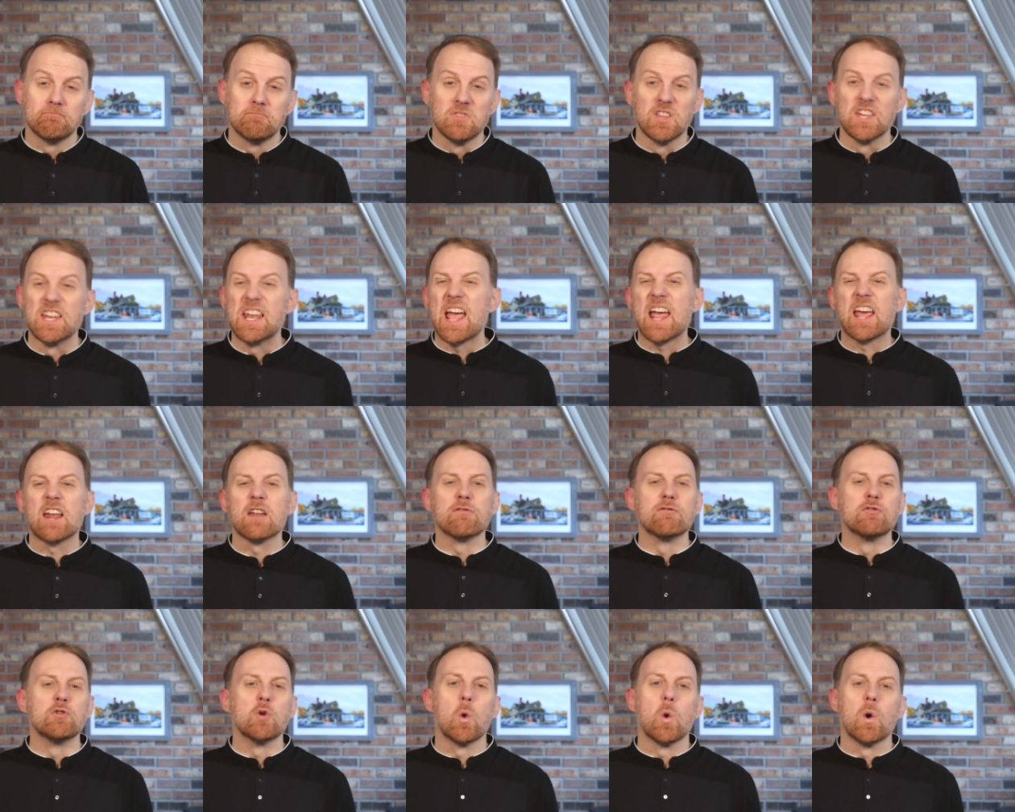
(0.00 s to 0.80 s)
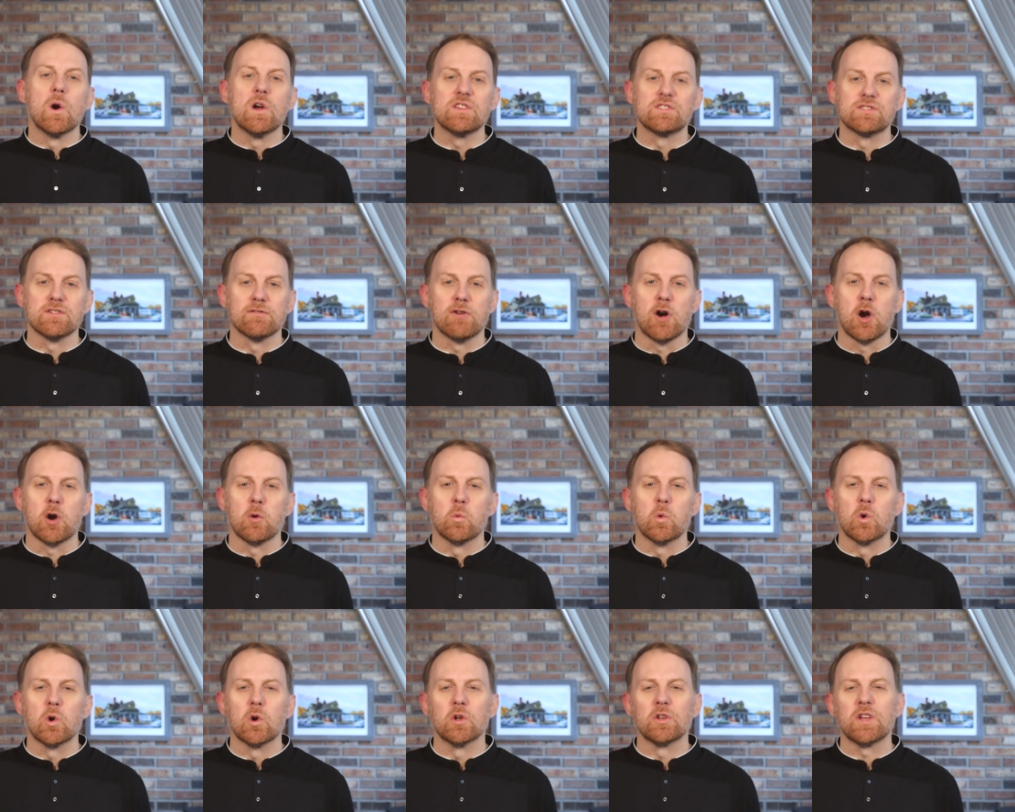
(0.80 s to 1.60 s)
The negative noise of our
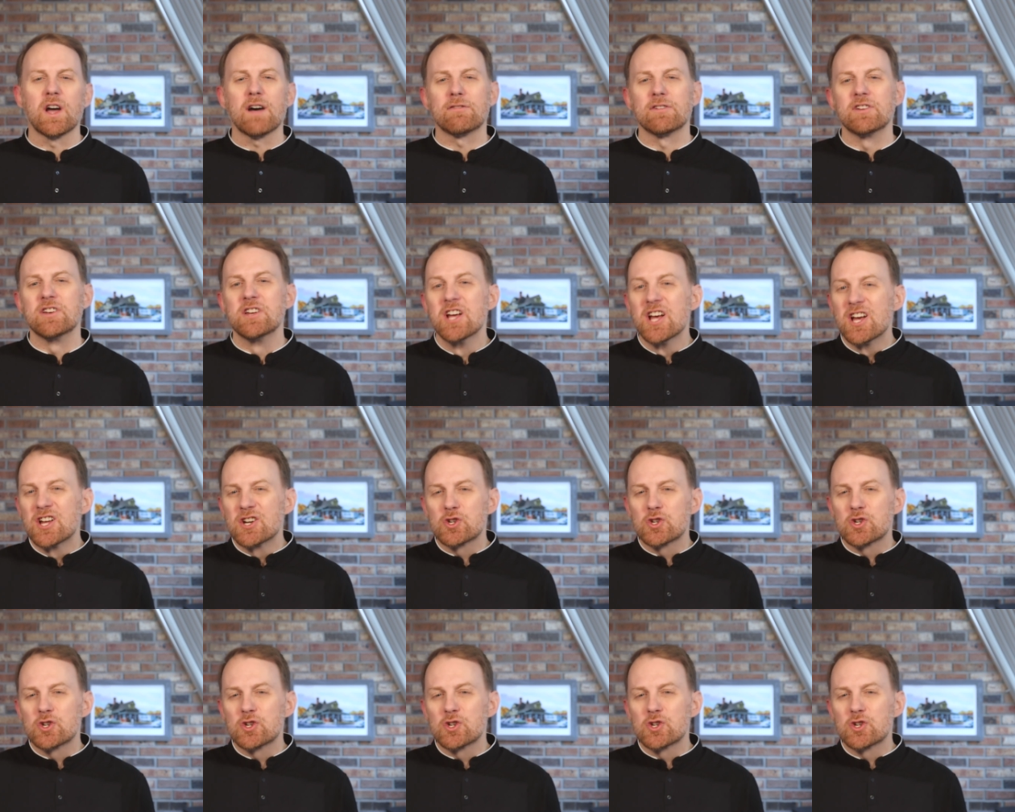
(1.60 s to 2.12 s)
world often